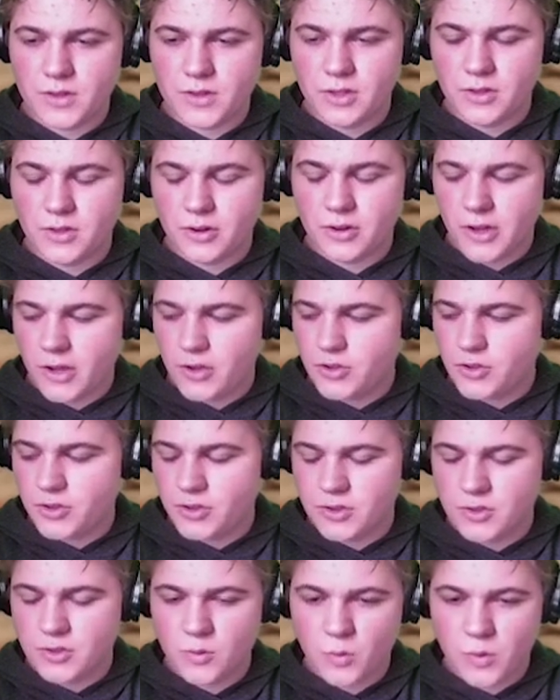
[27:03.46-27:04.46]
secret
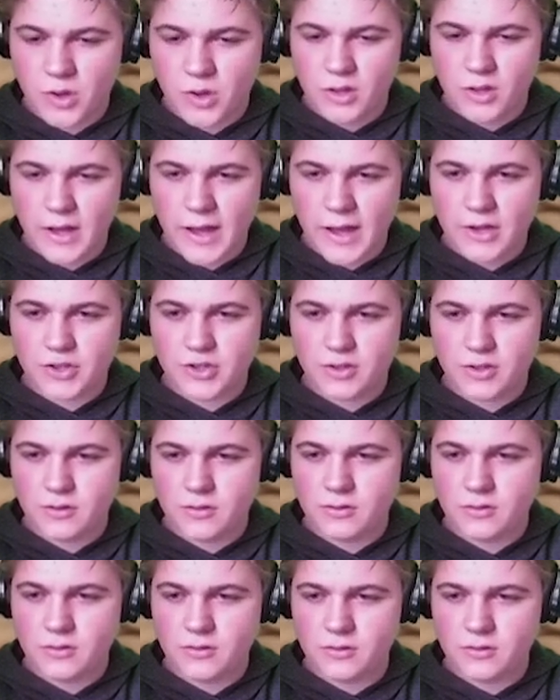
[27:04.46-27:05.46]
agent wheel
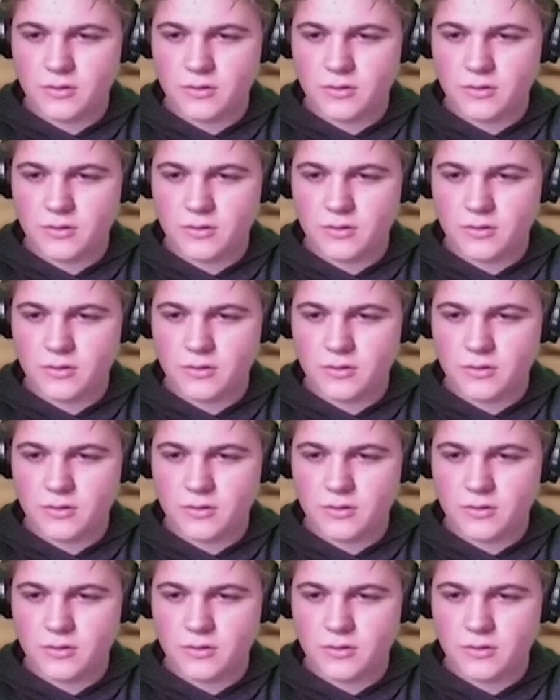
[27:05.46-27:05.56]
action.